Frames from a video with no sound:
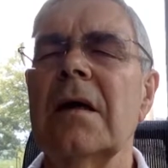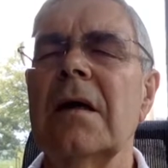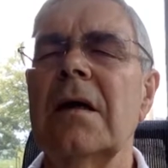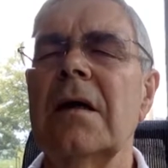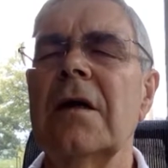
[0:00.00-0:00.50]

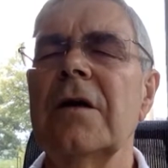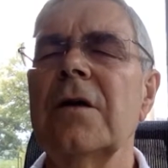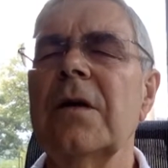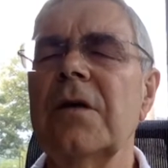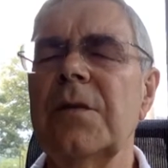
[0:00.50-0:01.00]
And knowing
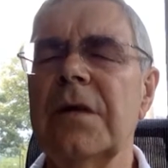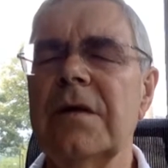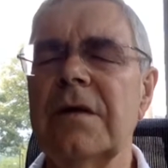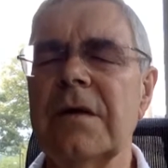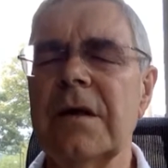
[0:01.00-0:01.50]
when you're
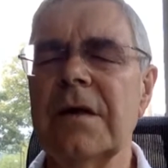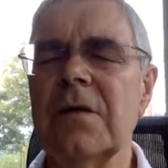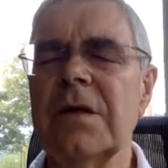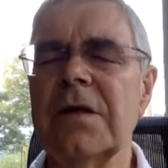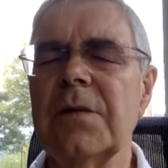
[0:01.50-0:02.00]
breathing in and
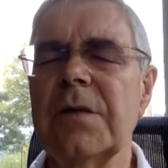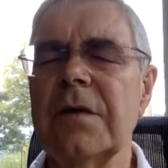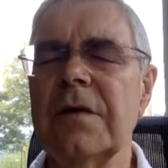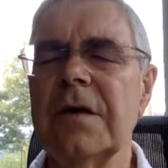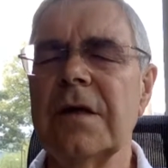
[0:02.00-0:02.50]
when you're
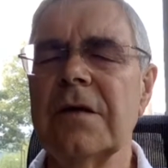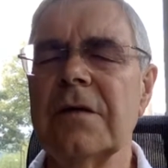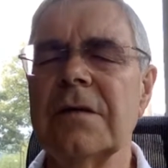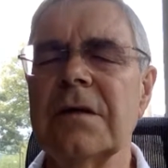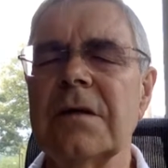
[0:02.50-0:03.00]
breathing
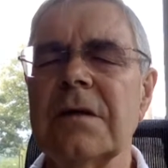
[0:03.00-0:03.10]
out.